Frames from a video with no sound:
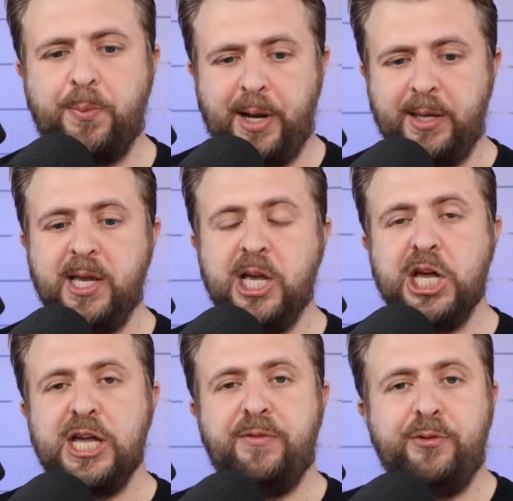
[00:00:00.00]
But
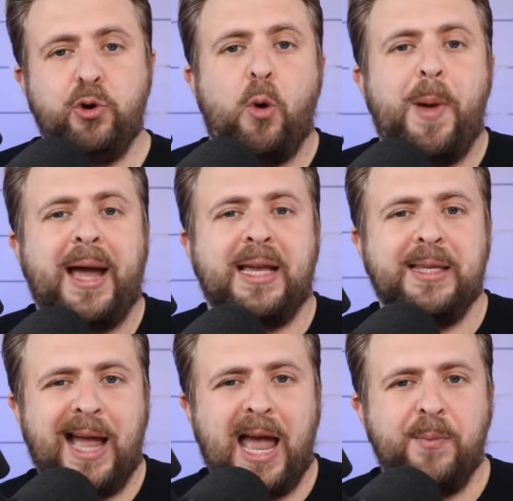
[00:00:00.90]
if you go back in
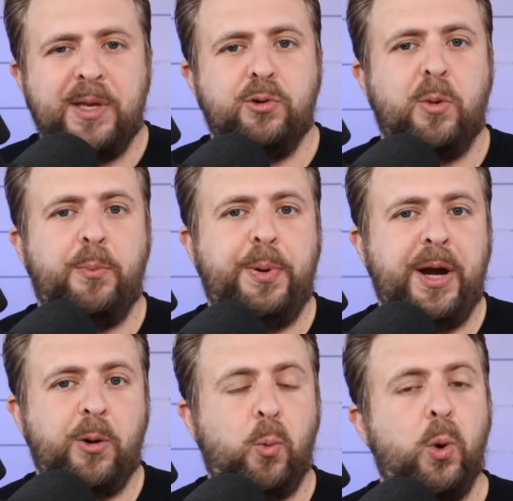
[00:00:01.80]
time and you
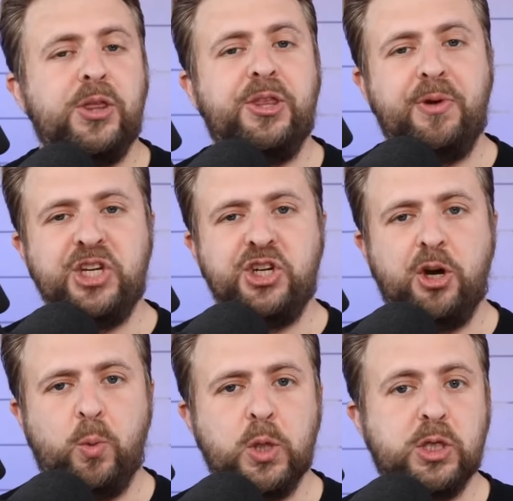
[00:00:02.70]
compare what the ratio
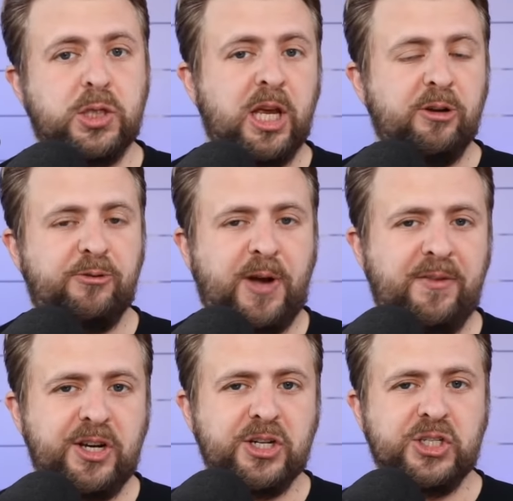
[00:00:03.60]
was
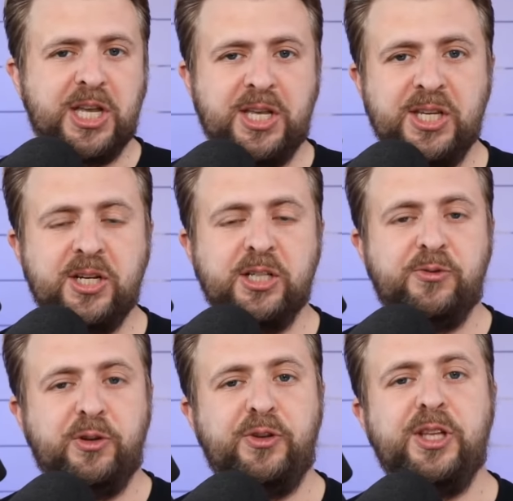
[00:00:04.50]
5 years, 10 years,
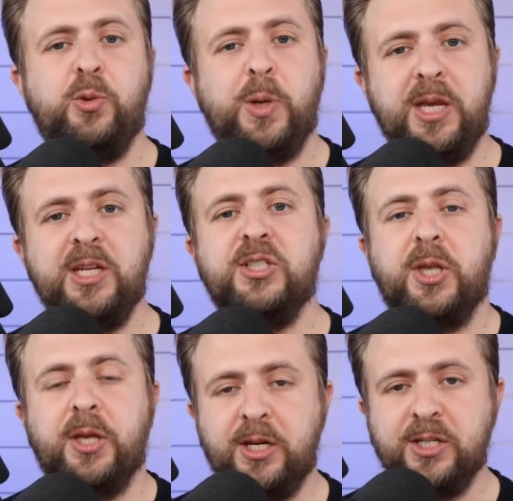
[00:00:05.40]
15, 20 years,
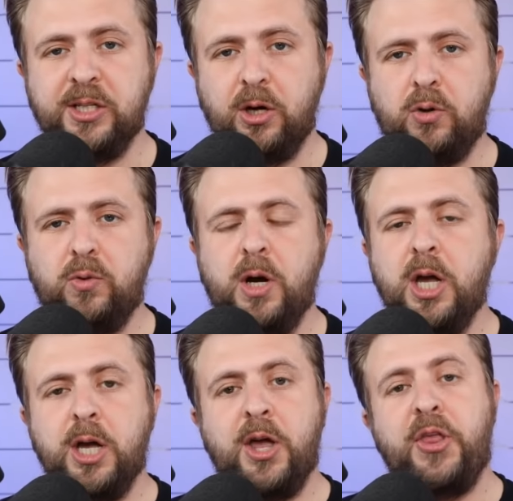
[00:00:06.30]
30 years ago,
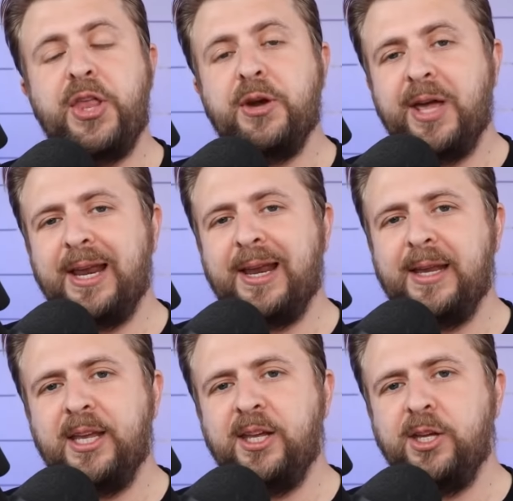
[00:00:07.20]

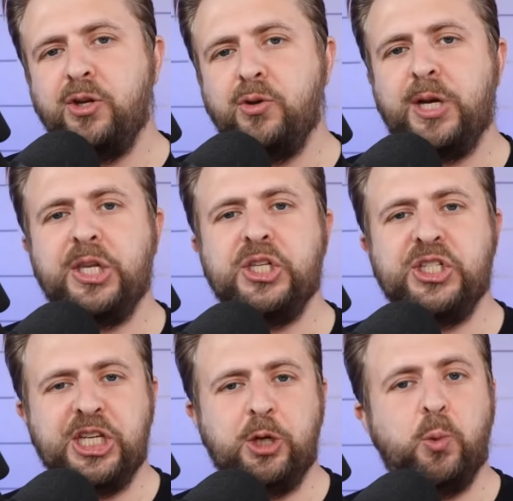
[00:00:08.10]
theoretically, you can
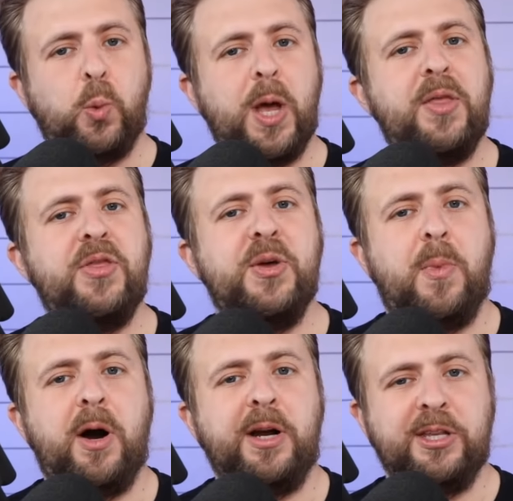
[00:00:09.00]
see when the
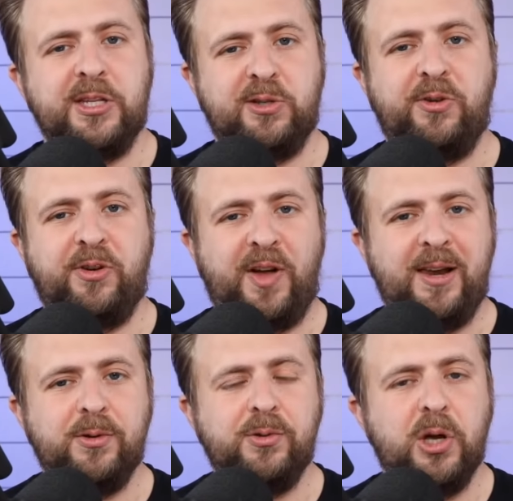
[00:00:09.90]
market is
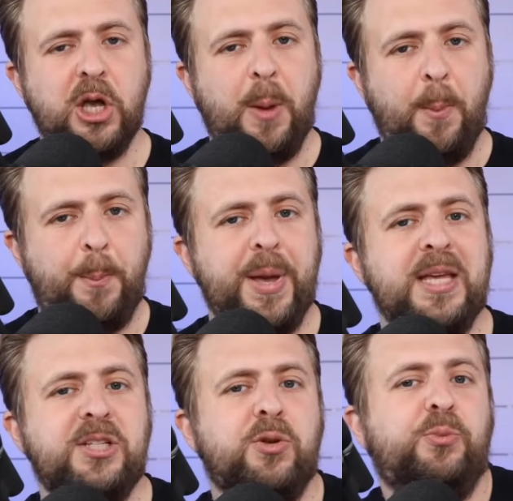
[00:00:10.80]
overvalued
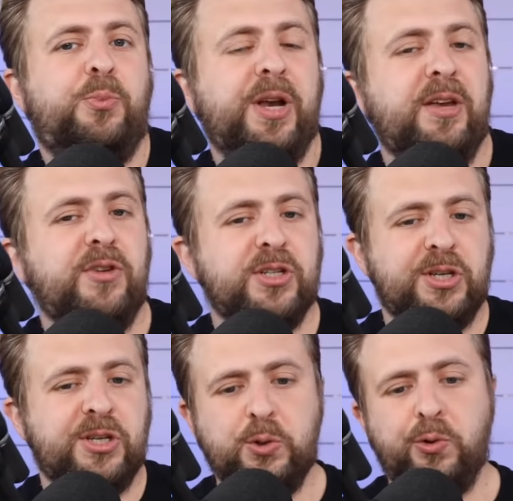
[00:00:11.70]
based on previous
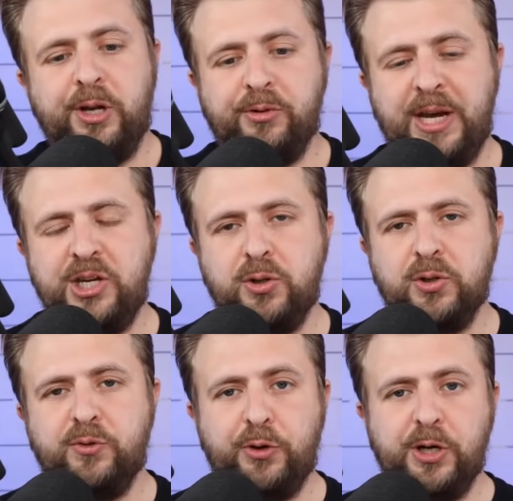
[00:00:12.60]
historical
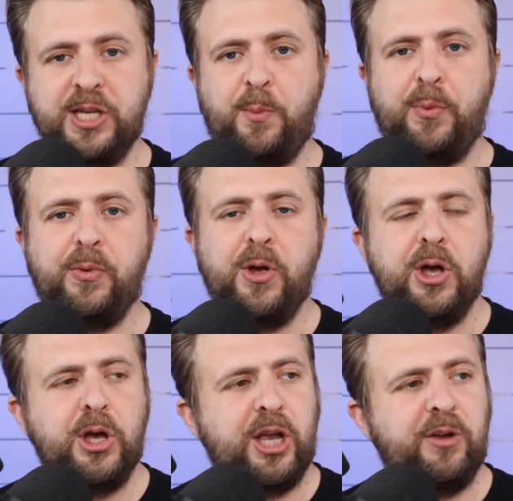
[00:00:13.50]
ratios. So, for example,
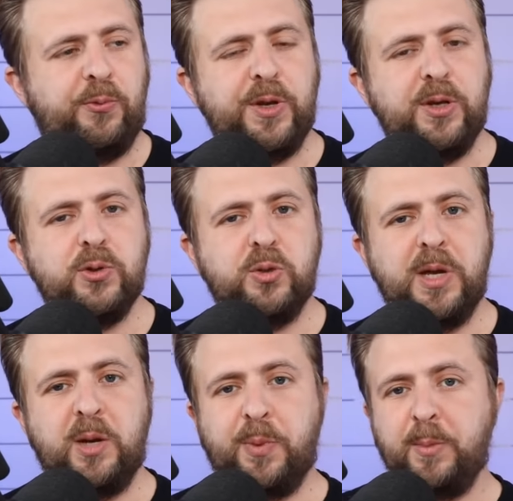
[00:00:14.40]
if we used to
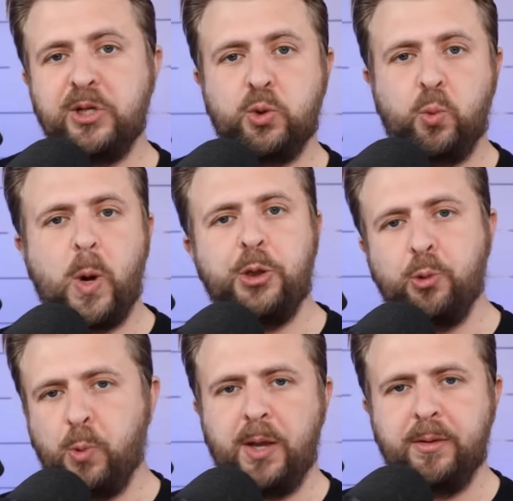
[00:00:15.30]
make pretty much
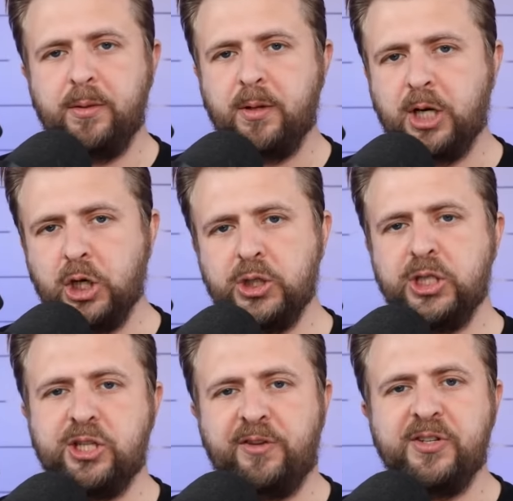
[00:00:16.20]
one-to-one goods
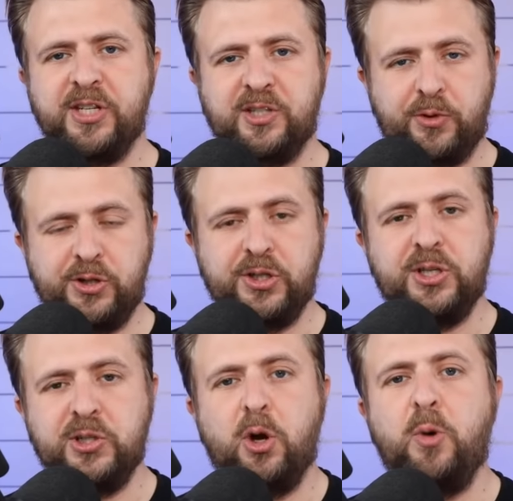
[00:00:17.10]
and services versus
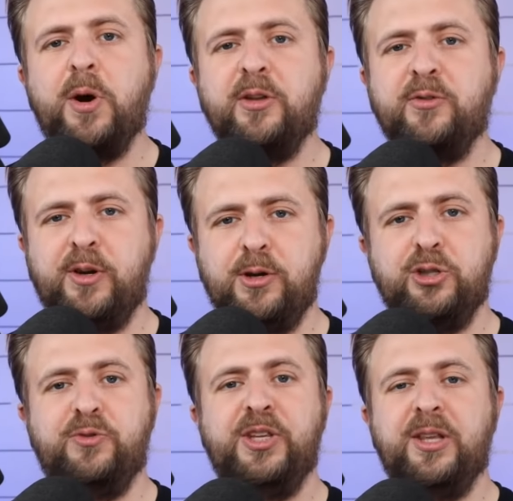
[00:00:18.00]
the stock market
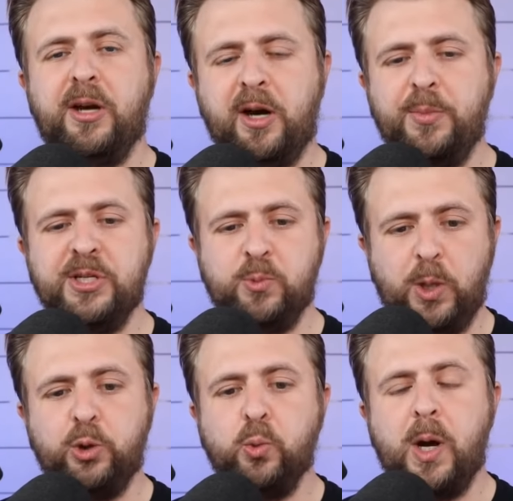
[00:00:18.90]
valuation of the entire companies
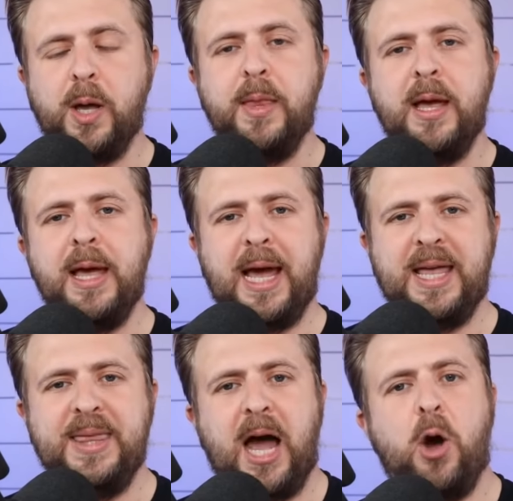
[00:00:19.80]
one-to-one,
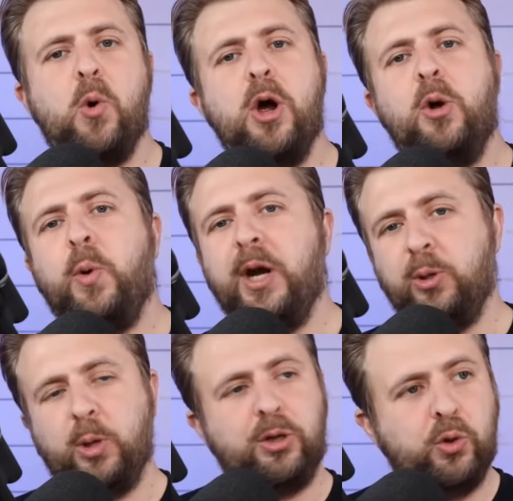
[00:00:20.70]
and now we're
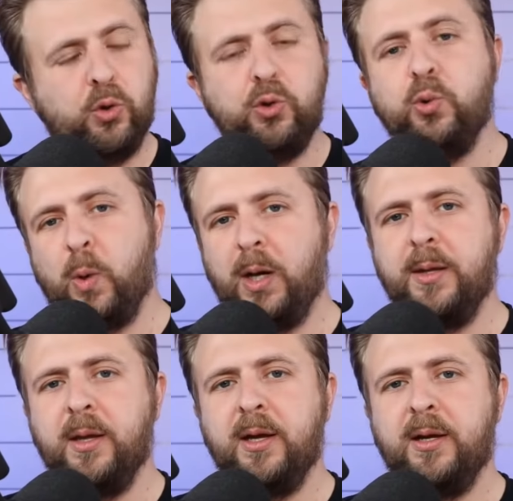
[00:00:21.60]
at
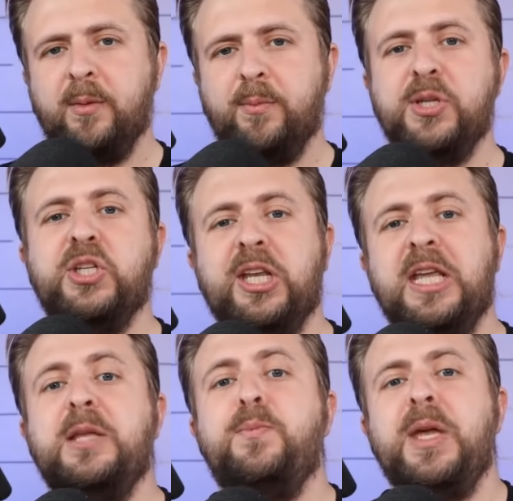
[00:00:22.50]
two-to-one,
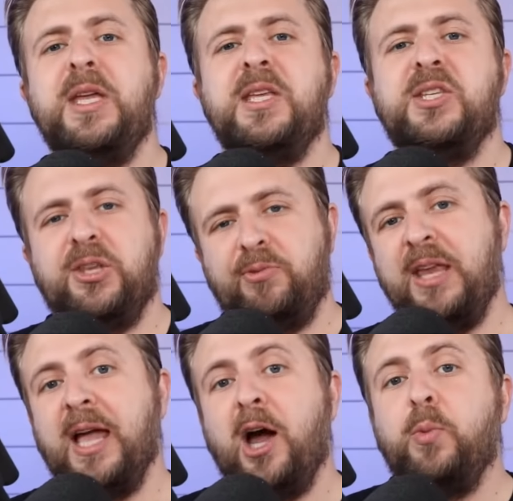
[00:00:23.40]
basically, it means that
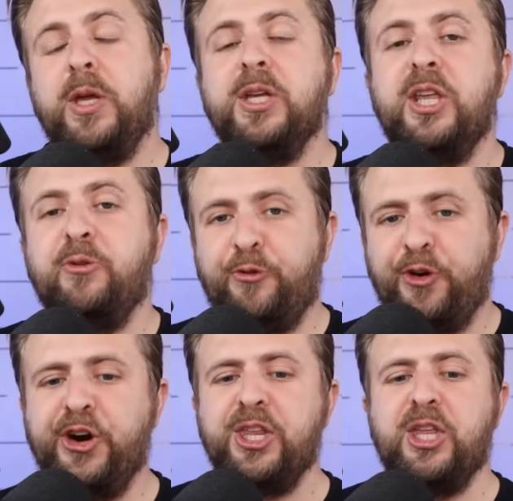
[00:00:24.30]
right now we can
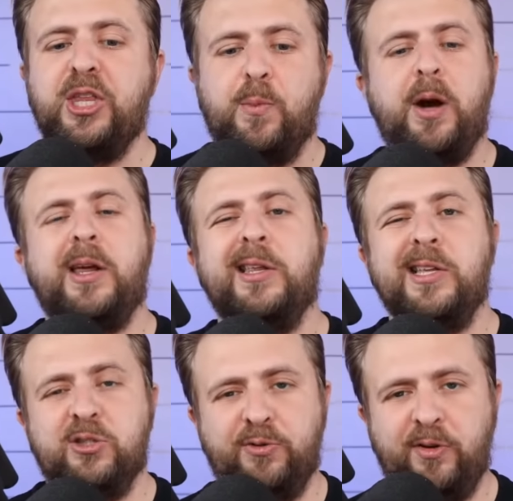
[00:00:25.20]
infer that the market
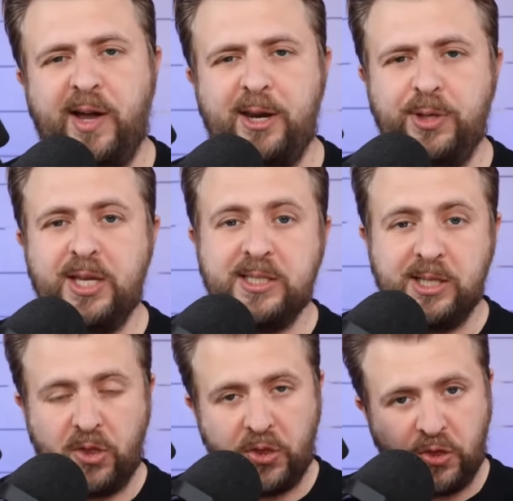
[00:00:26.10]
is overvalued. That's
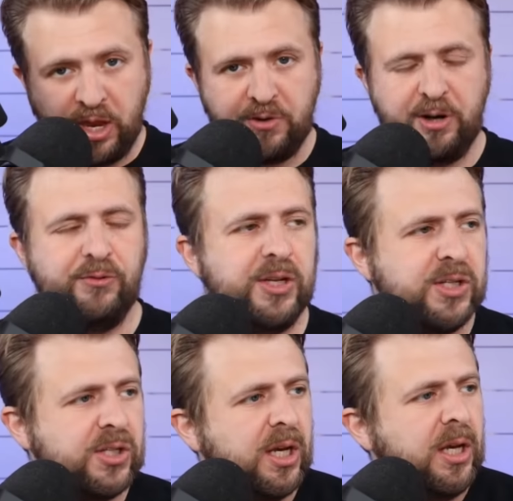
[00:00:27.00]
the theory of this.